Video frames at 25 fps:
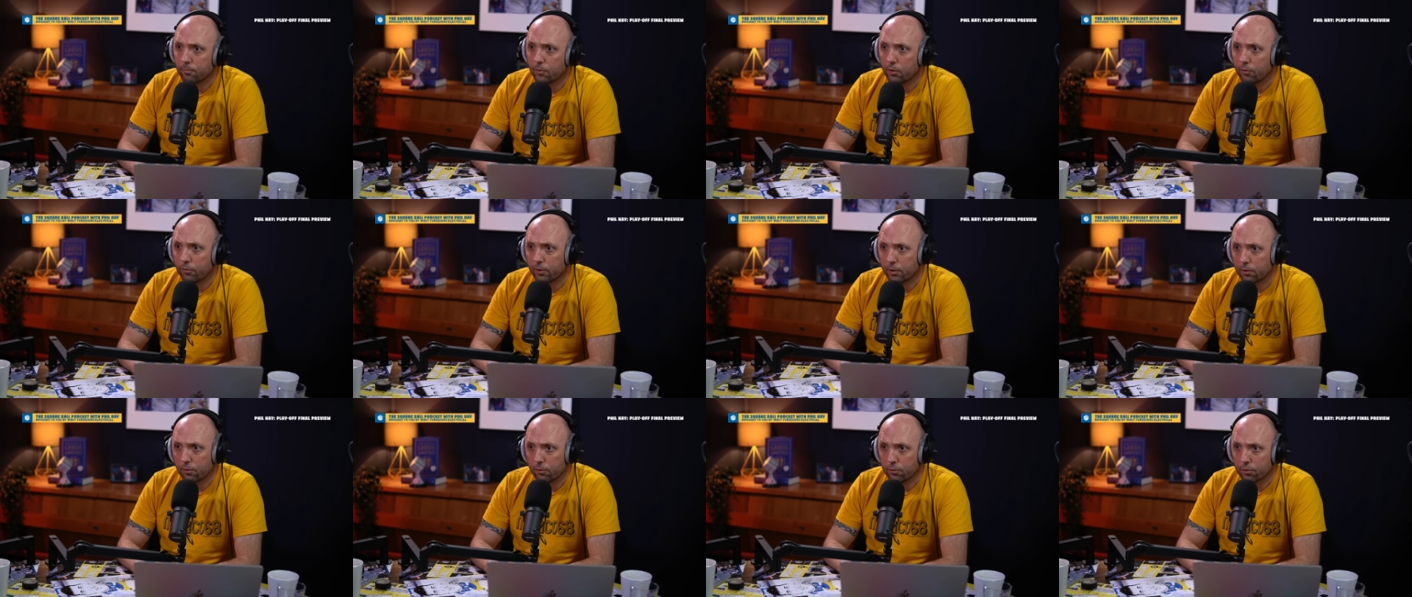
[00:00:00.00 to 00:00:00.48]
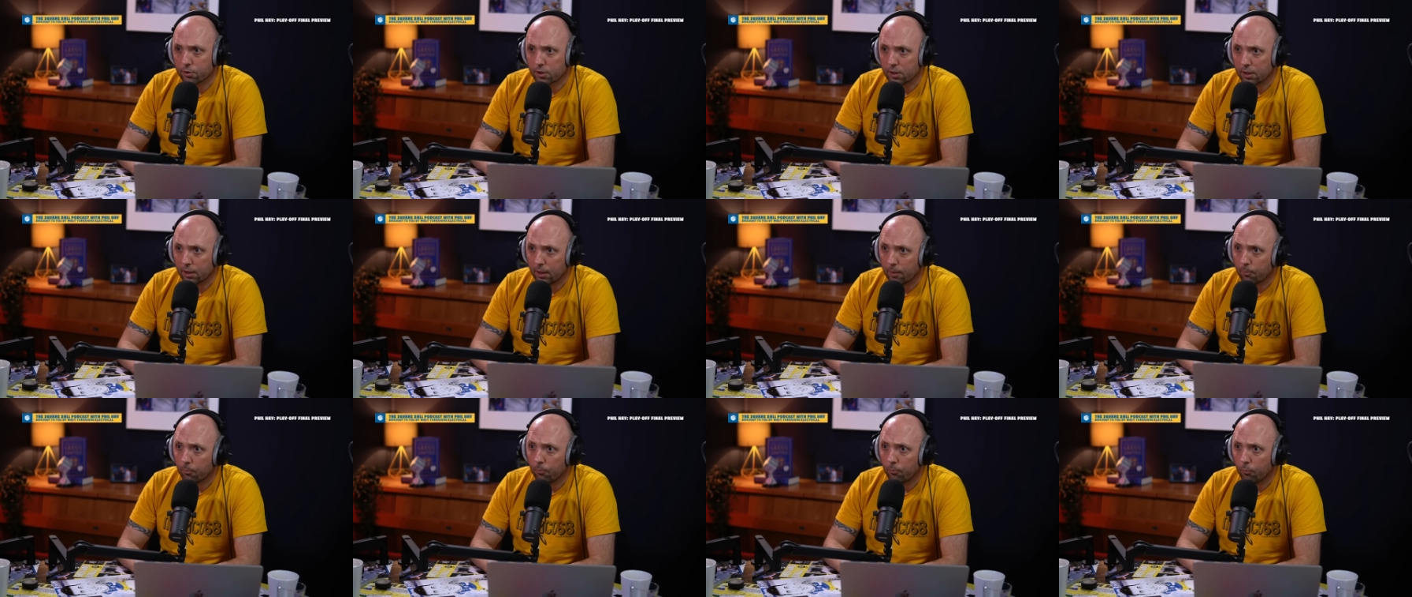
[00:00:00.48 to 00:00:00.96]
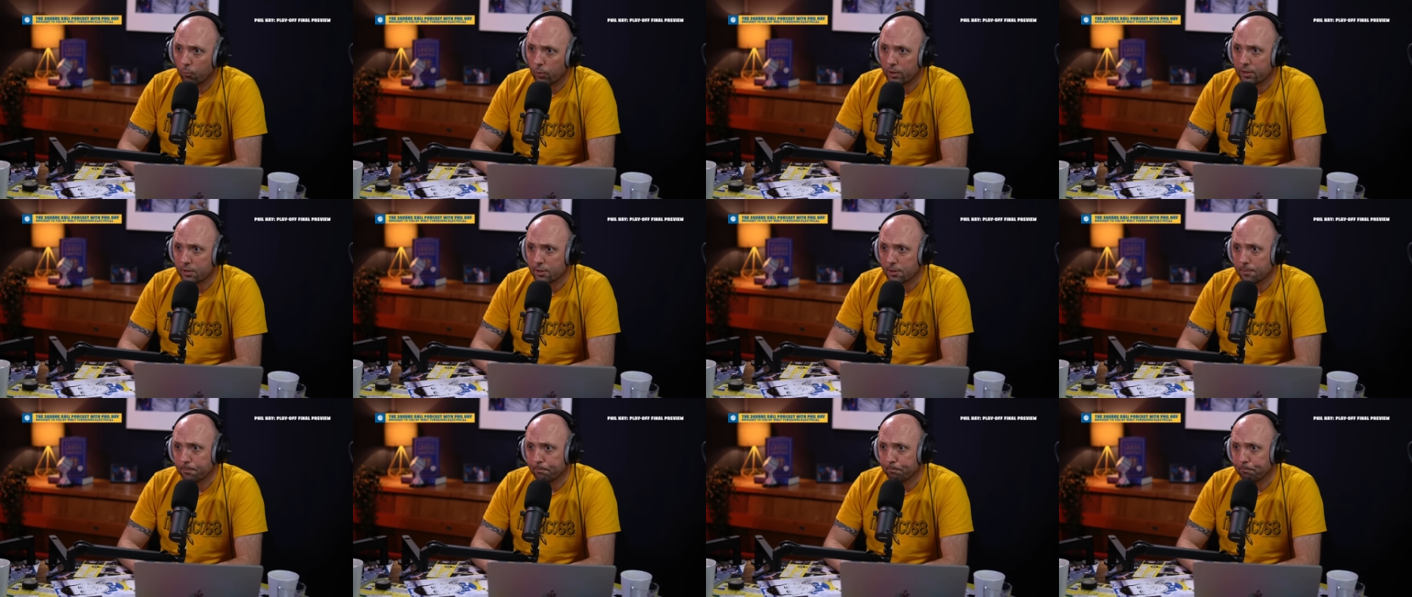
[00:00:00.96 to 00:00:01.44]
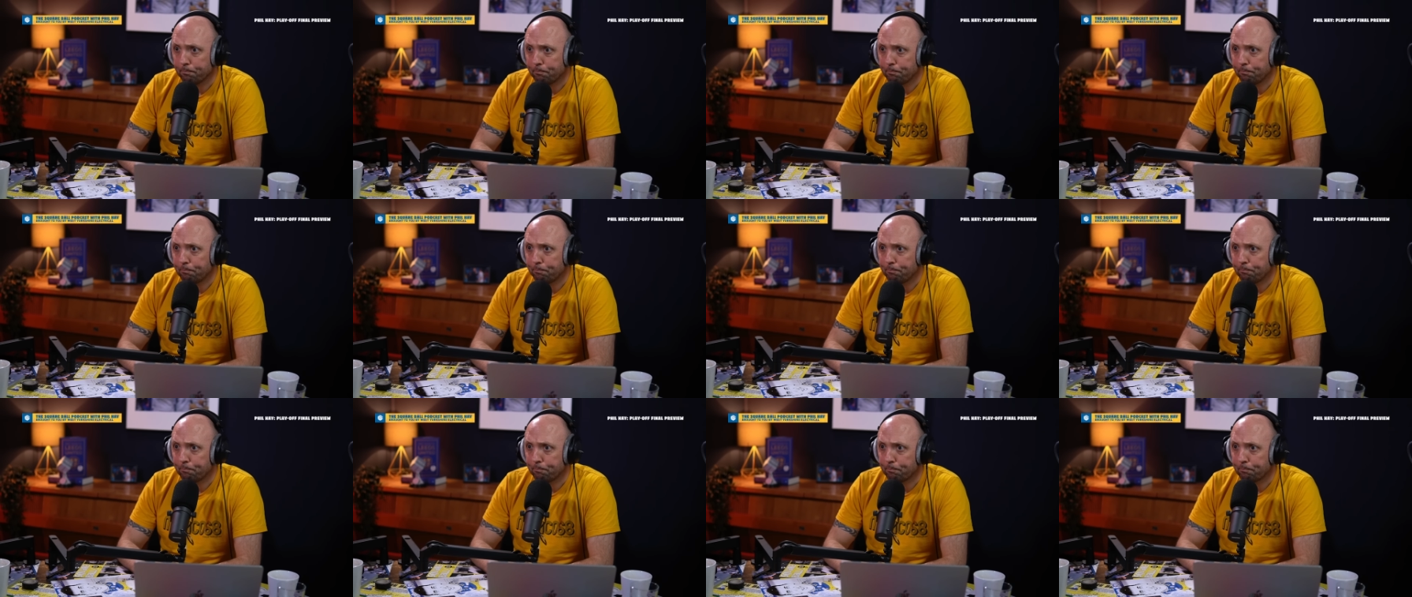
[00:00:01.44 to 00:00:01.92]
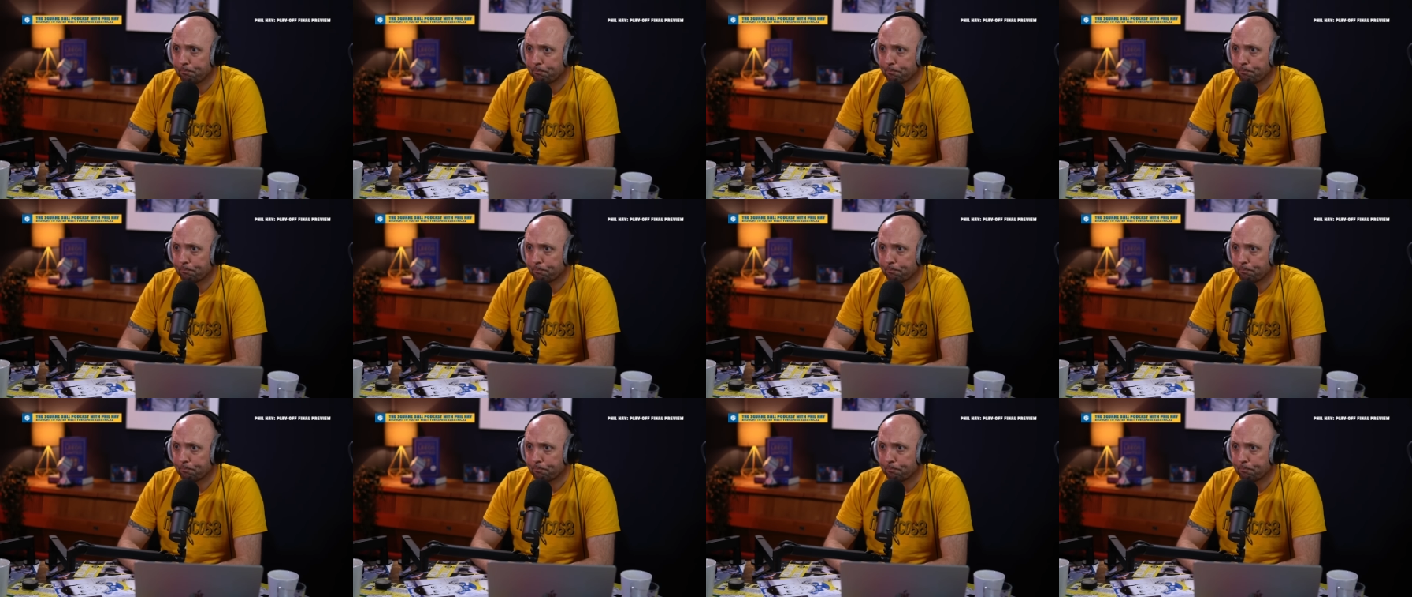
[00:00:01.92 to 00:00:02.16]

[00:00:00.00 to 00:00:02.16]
over the course of the game wins it. Yeah.